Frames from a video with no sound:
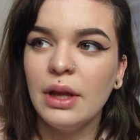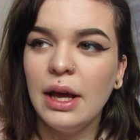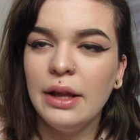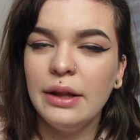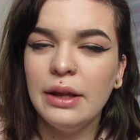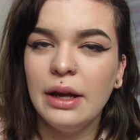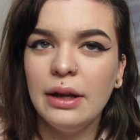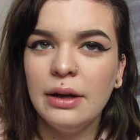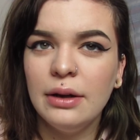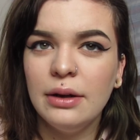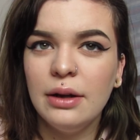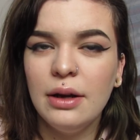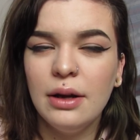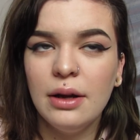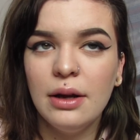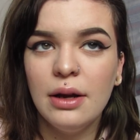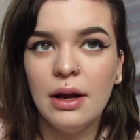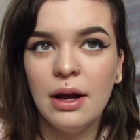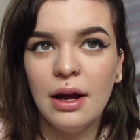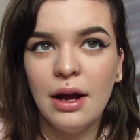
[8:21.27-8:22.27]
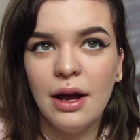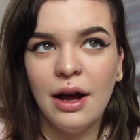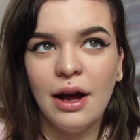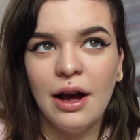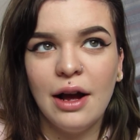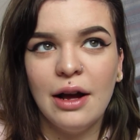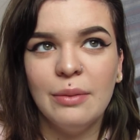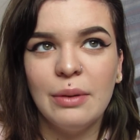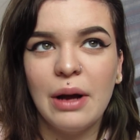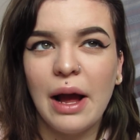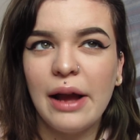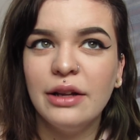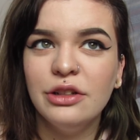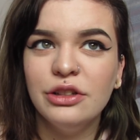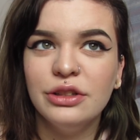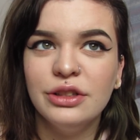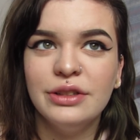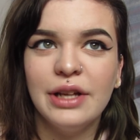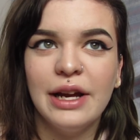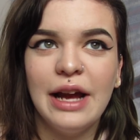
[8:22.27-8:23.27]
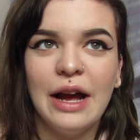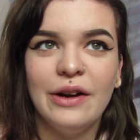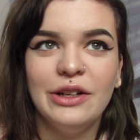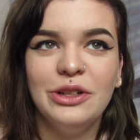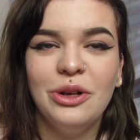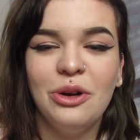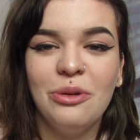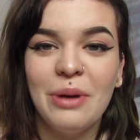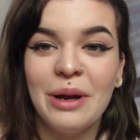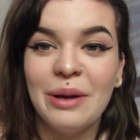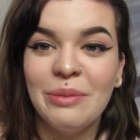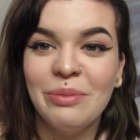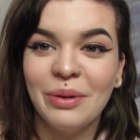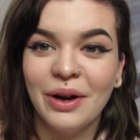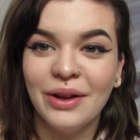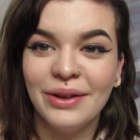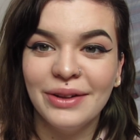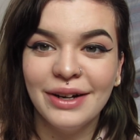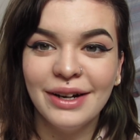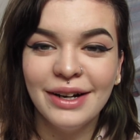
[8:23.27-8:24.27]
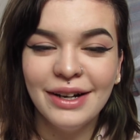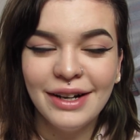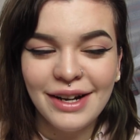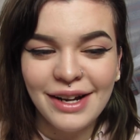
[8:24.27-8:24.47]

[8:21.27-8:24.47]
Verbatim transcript: And then um, I can just say how I told my brother.